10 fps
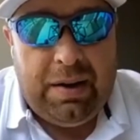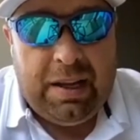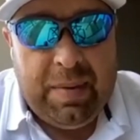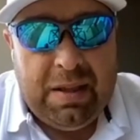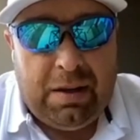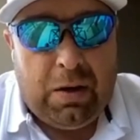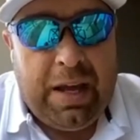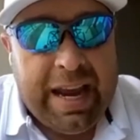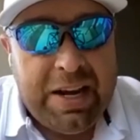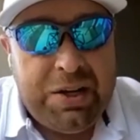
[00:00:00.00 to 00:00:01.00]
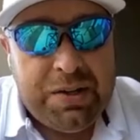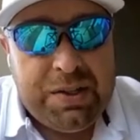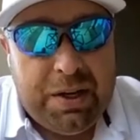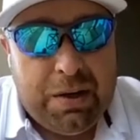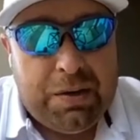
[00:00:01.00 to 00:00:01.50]
give me the locations
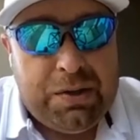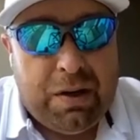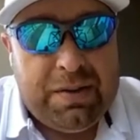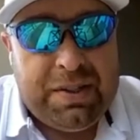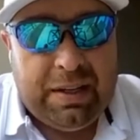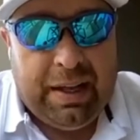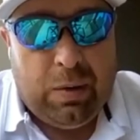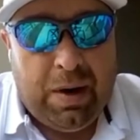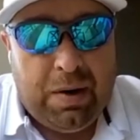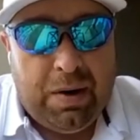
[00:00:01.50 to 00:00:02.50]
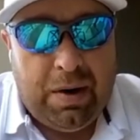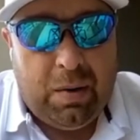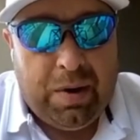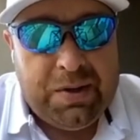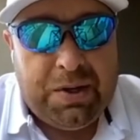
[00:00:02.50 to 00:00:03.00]
that you're servicing, like
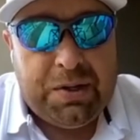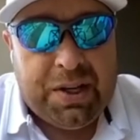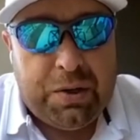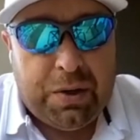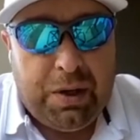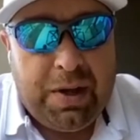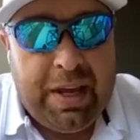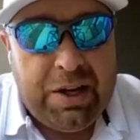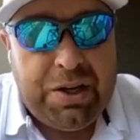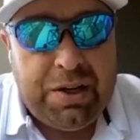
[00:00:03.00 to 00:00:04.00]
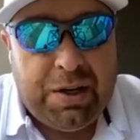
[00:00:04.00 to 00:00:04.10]
where's your central location,